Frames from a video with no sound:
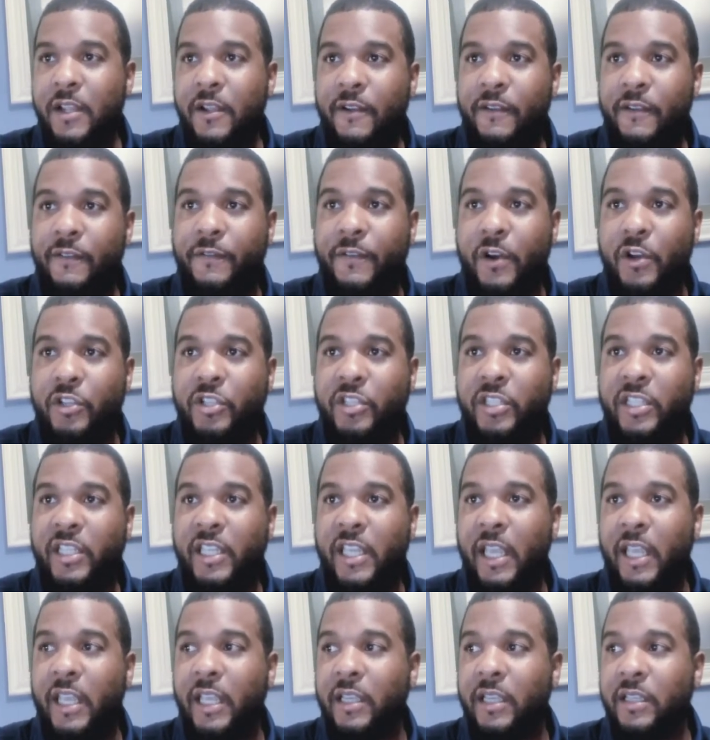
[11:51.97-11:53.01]
1
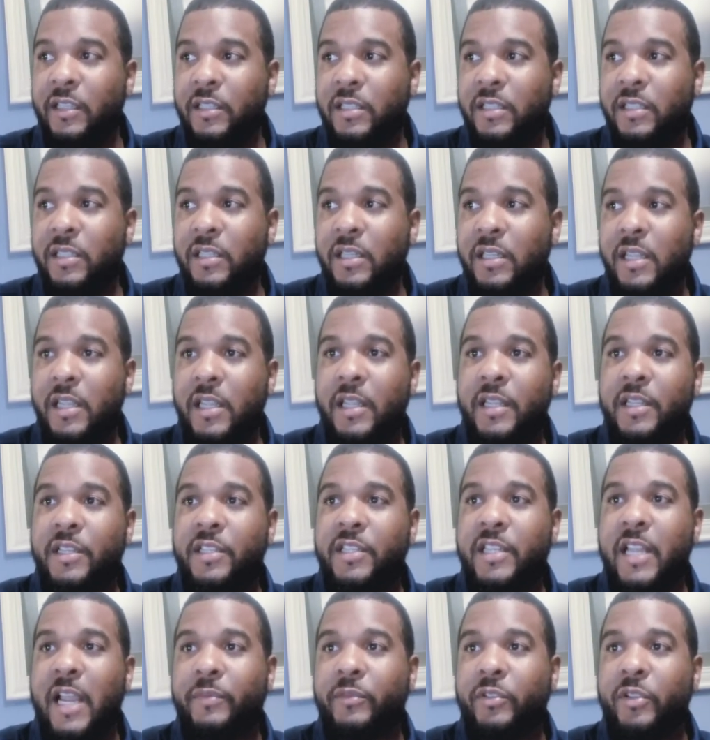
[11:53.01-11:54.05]
Kings
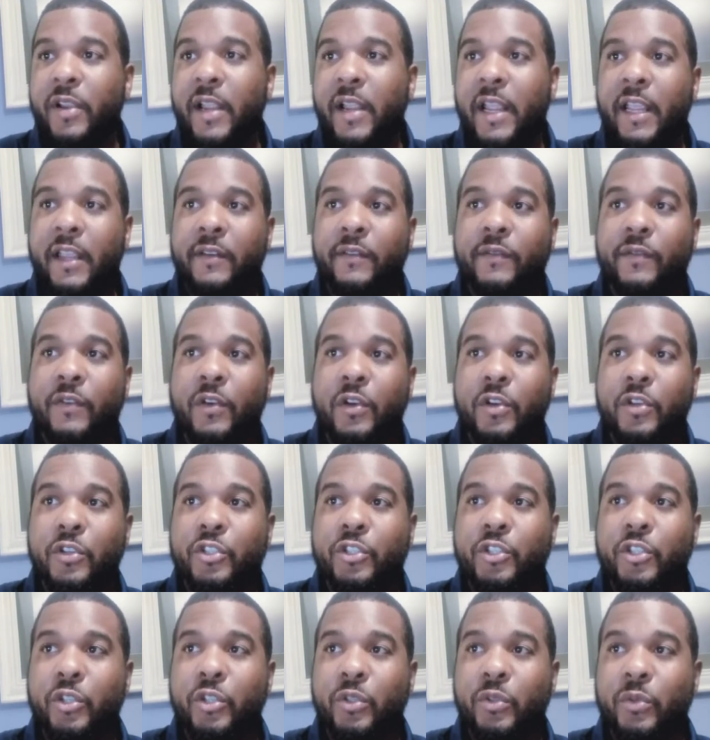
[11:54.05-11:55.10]
chapter 8 verse
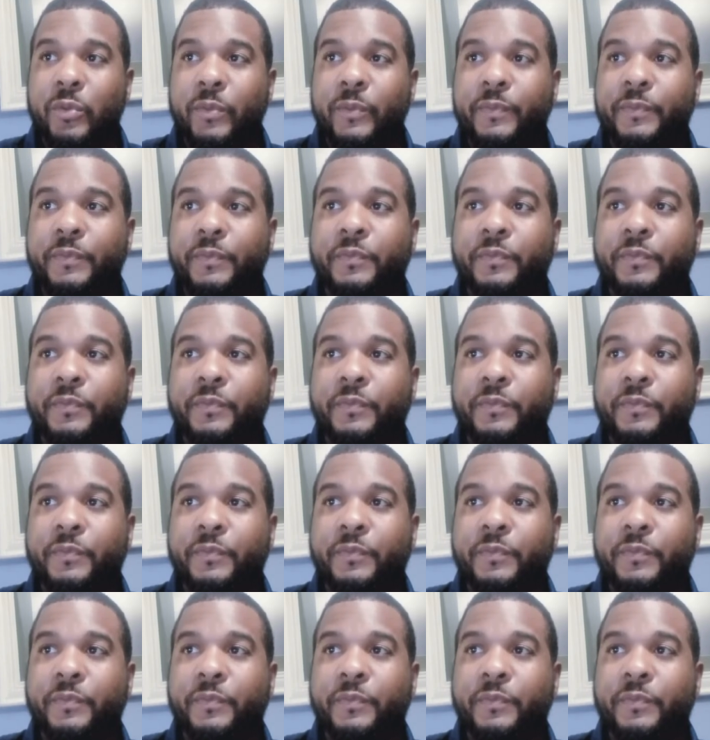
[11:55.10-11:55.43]
2.